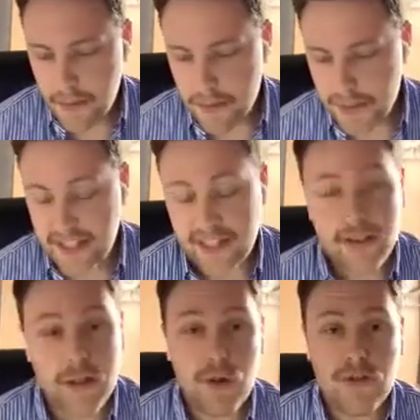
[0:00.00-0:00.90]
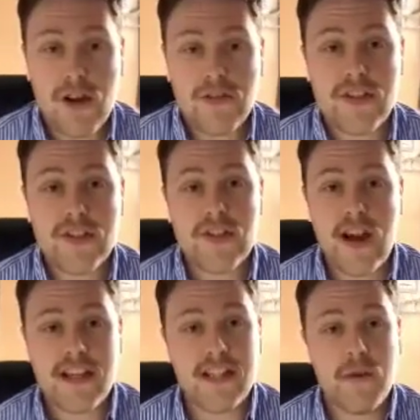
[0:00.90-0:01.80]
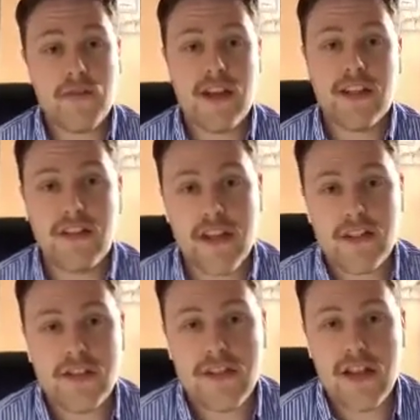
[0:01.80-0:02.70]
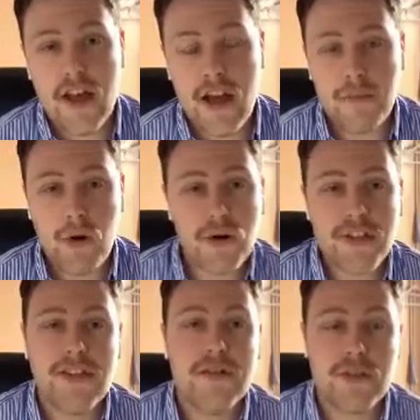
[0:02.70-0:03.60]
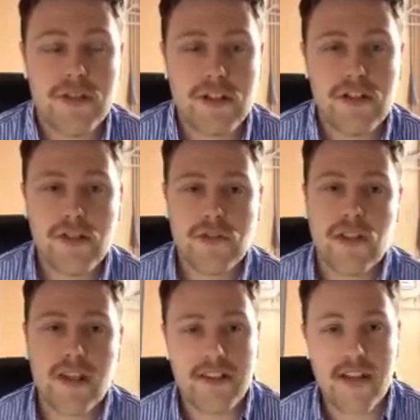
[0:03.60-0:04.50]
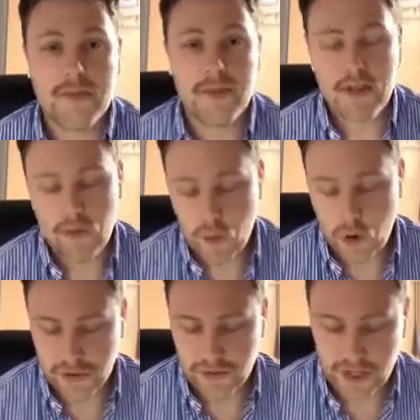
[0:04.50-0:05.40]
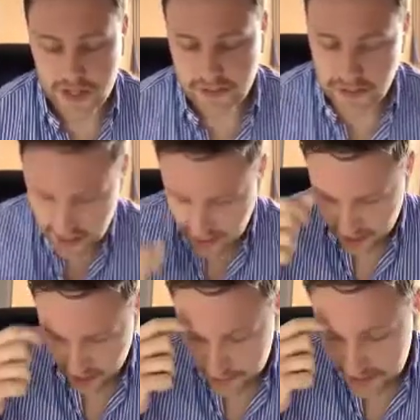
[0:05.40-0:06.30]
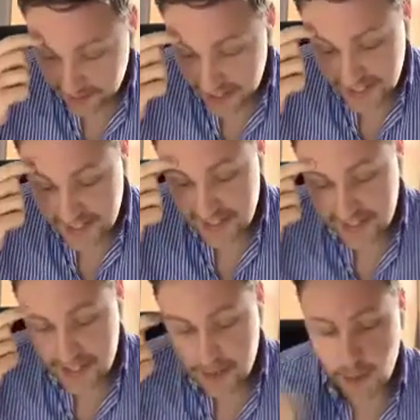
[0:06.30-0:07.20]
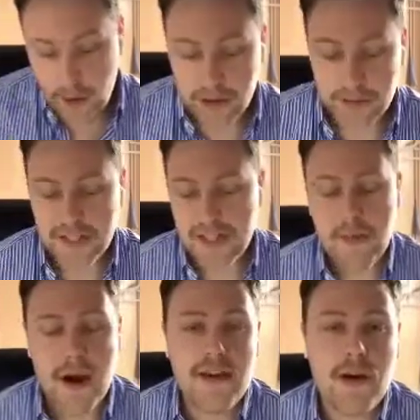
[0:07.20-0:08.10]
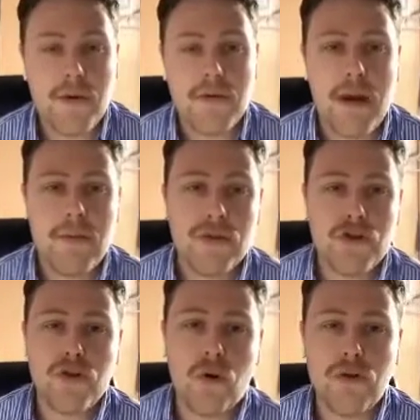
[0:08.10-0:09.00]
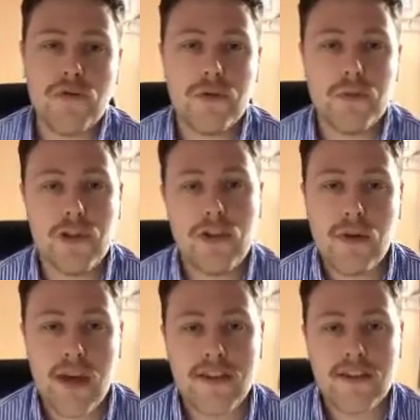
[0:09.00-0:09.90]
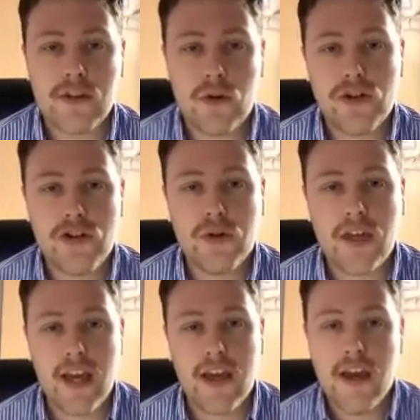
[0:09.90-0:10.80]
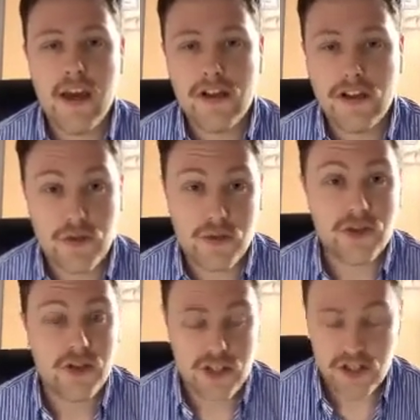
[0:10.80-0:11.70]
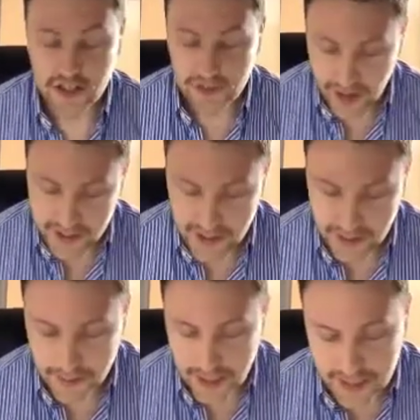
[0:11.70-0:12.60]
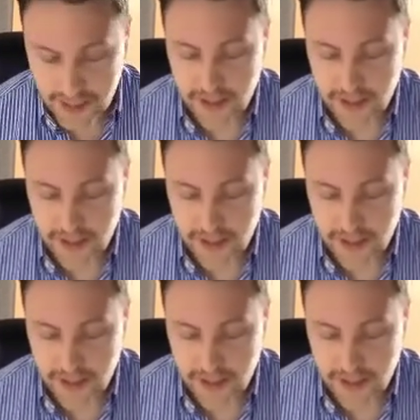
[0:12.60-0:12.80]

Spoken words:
particularly with reference to their academic regulations and policies and procedures for the assessment and award of credit. I'm delighted to say that we're welcomed today by a number of members drawn from QA's cross-UK Student Strategic Advisory Committee.